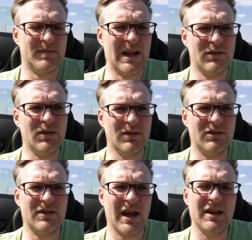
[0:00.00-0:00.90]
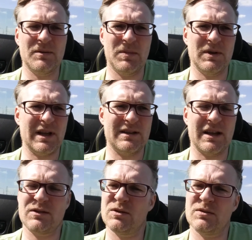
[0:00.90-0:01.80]
it's understandable that
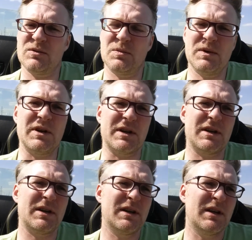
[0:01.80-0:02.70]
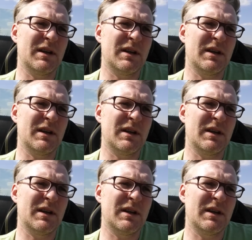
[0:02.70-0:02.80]
that doesn't work.